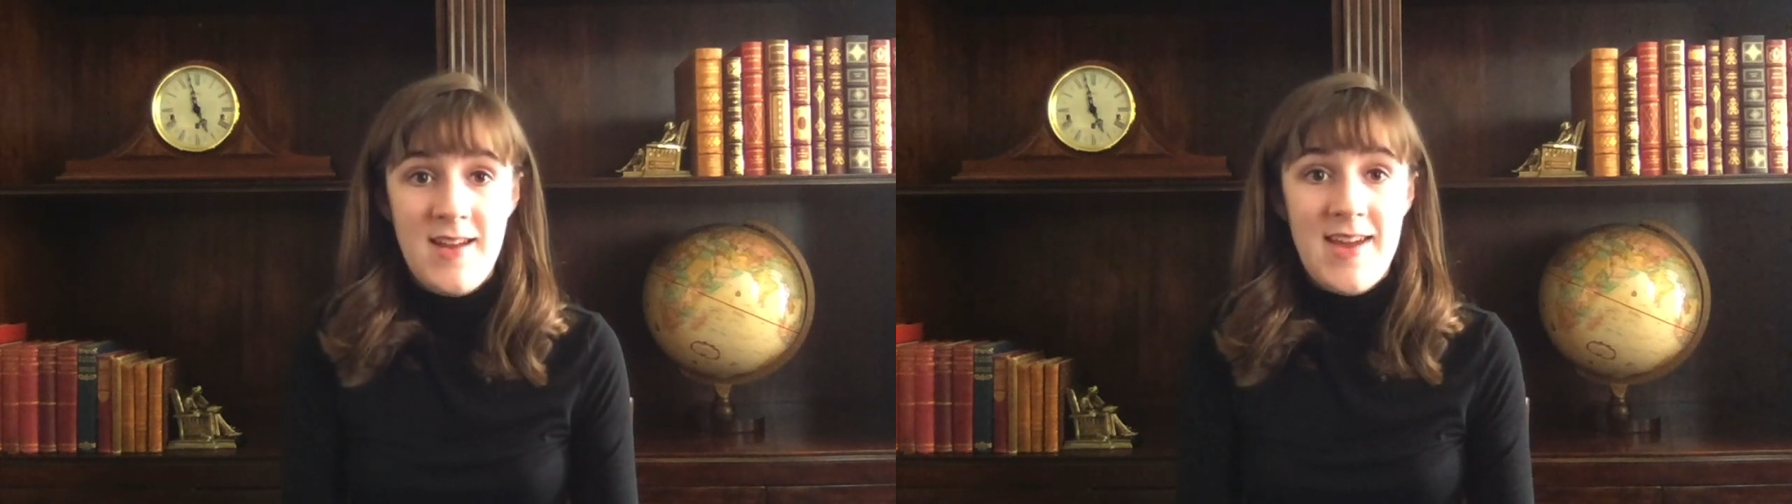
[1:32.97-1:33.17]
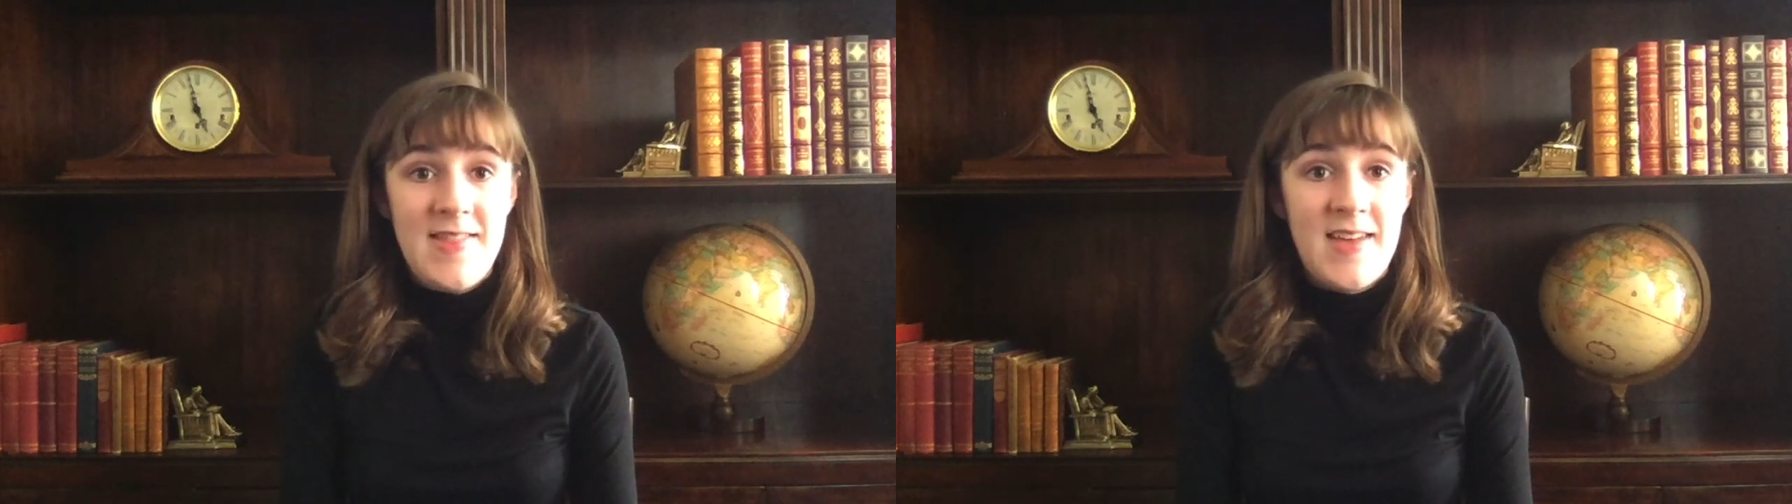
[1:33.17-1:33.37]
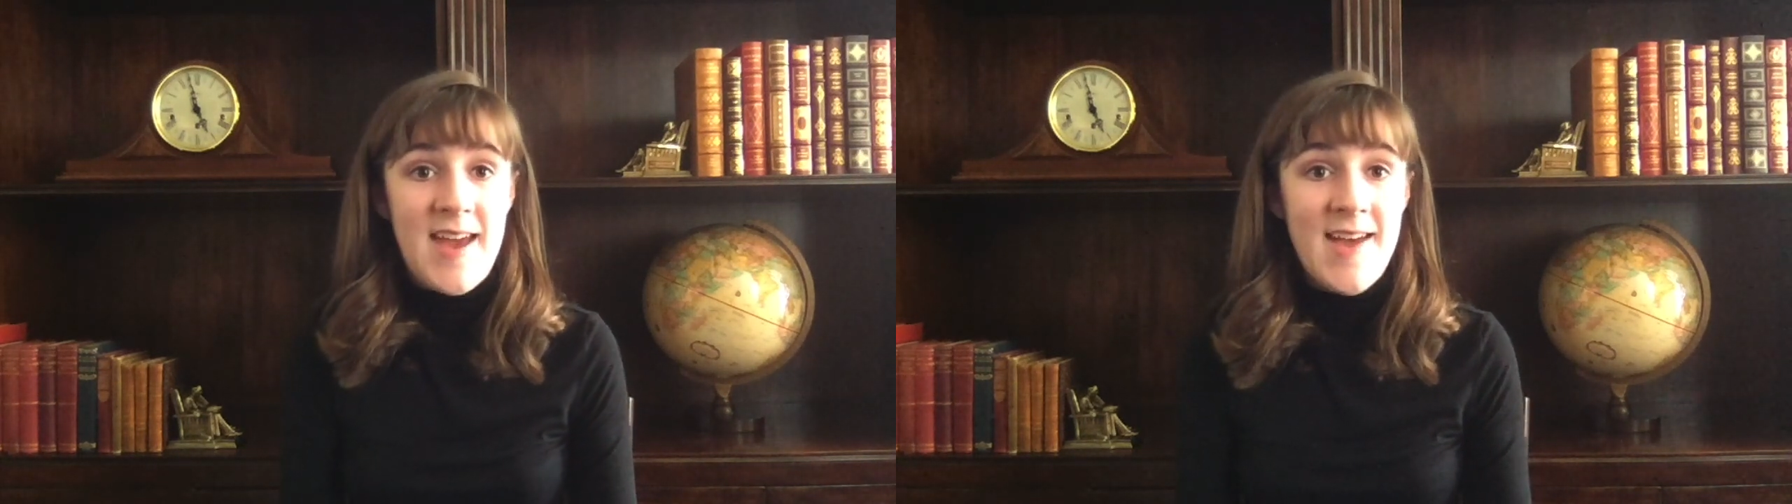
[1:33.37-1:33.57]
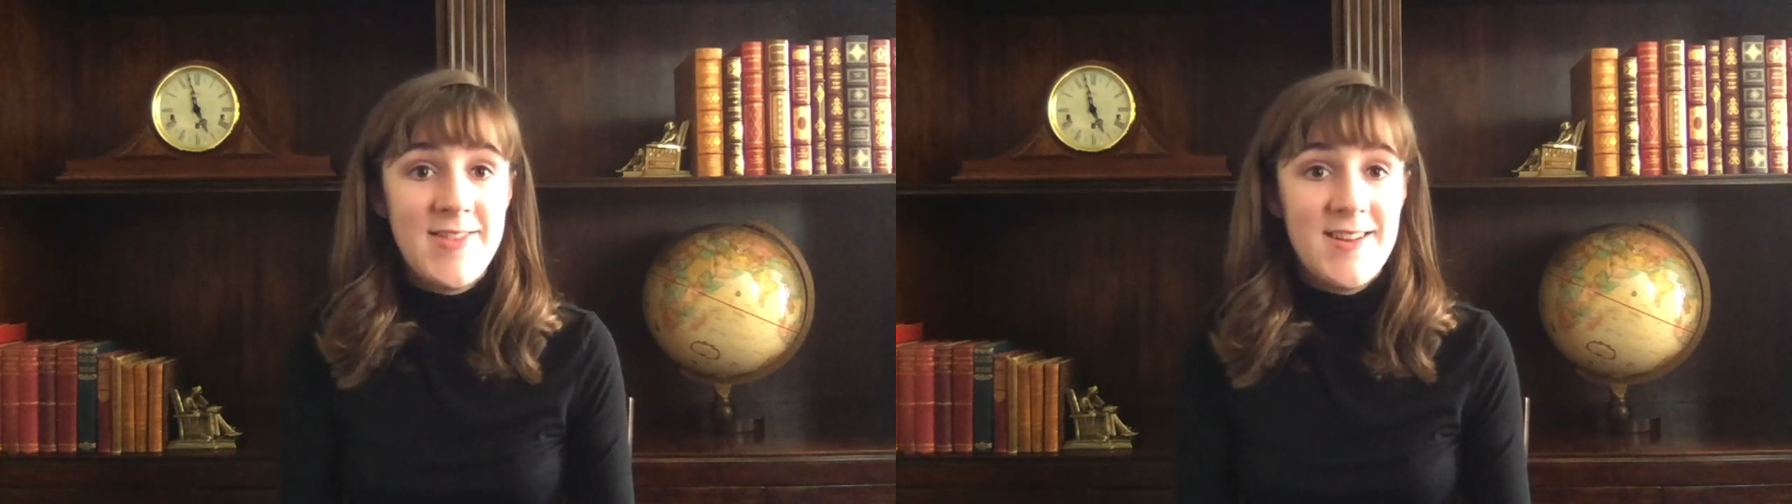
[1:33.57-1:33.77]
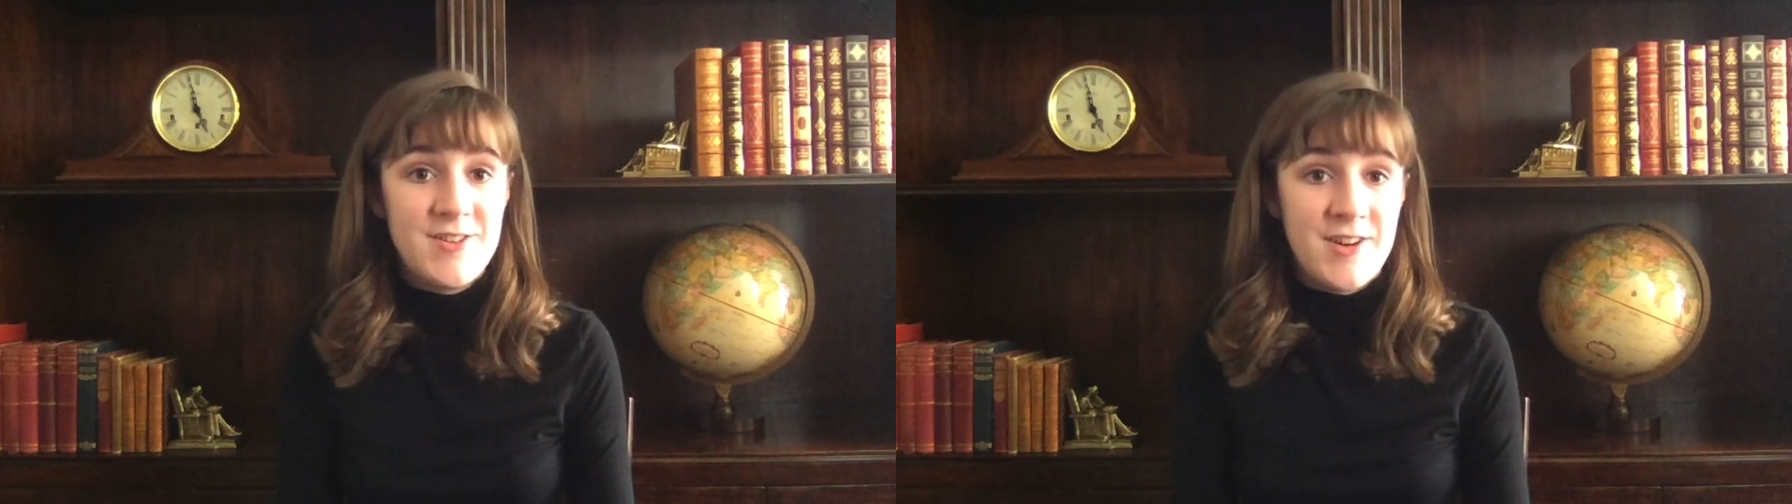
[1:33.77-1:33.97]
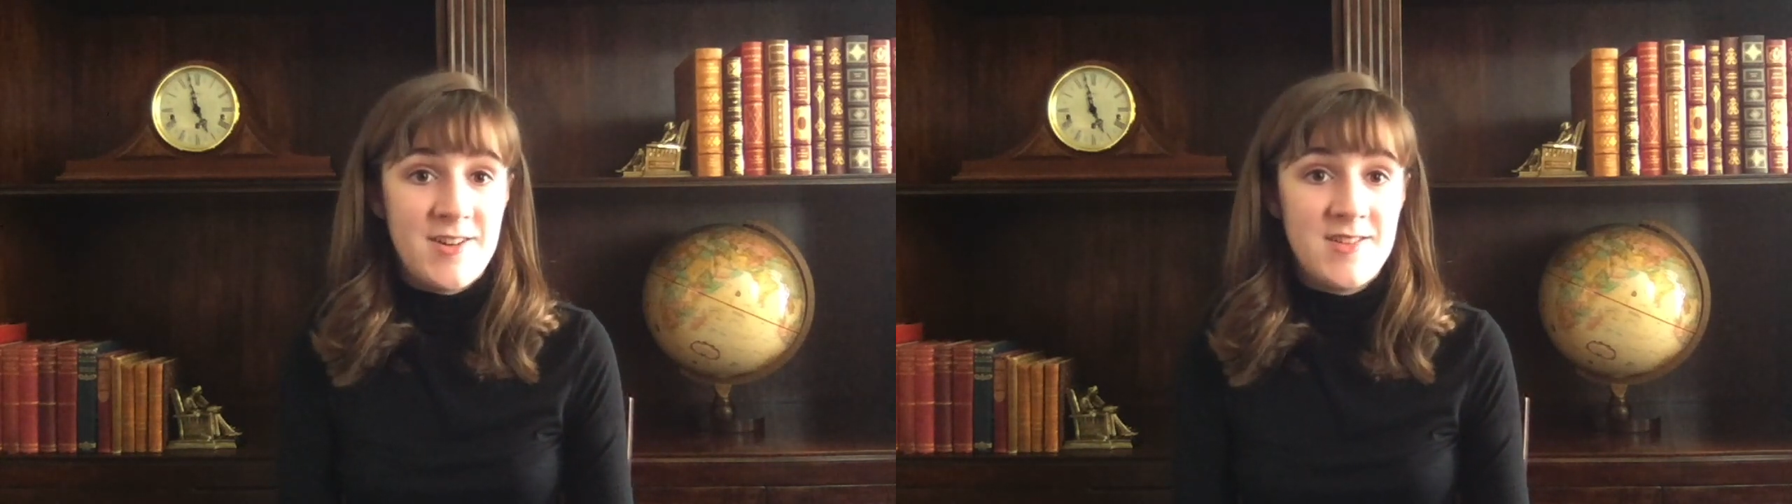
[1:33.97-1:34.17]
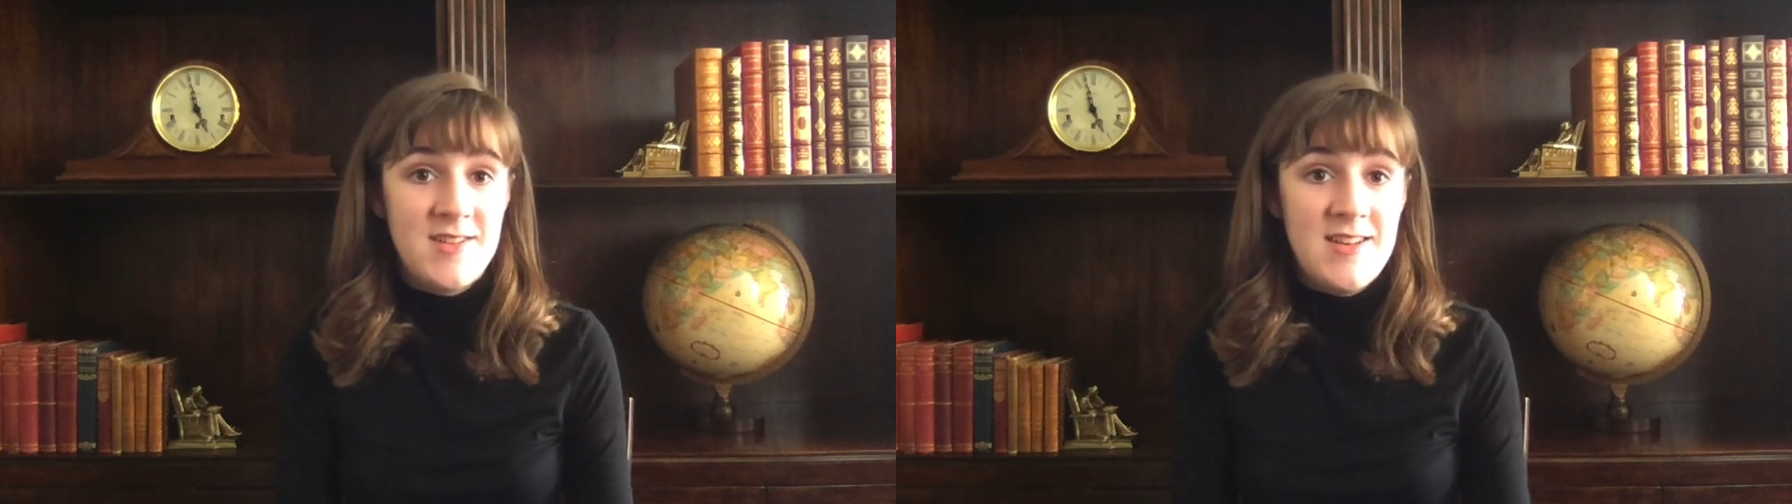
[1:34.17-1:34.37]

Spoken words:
In the Catholic Church,